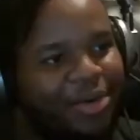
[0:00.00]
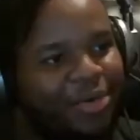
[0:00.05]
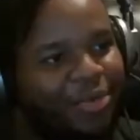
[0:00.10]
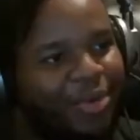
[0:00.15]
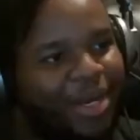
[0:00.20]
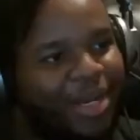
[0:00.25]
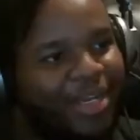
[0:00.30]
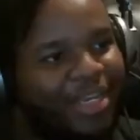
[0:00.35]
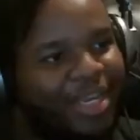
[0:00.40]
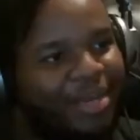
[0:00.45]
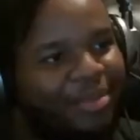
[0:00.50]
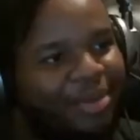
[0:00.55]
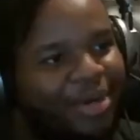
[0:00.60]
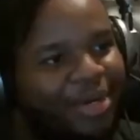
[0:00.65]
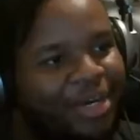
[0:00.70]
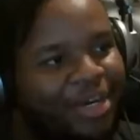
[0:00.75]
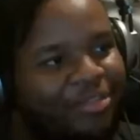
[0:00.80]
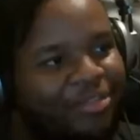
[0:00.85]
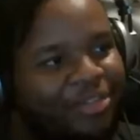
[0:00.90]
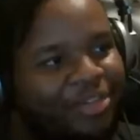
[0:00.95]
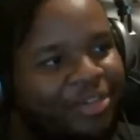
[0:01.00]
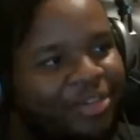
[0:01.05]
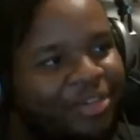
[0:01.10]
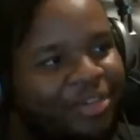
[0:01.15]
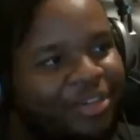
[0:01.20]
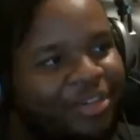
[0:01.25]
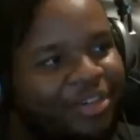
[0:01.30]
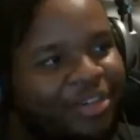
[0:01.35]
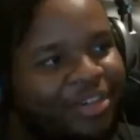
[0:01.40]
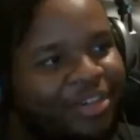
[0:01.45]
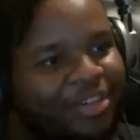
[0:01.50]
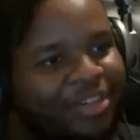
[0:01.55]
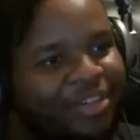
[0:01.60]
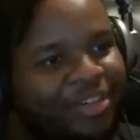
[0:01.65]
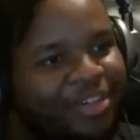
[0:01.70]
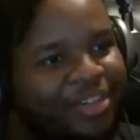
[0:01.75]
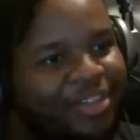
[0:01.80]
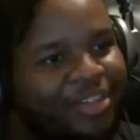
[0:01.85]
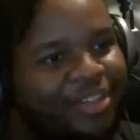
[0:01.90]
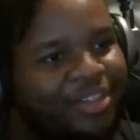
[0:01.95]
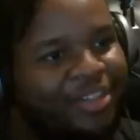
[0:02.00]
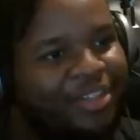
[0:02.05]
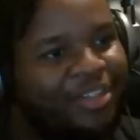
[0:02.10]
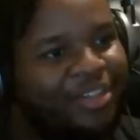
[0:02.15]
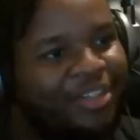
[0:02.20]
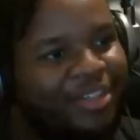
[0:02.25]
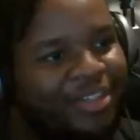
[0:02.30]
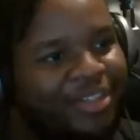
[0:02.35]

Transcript: why it came out after. All right, so you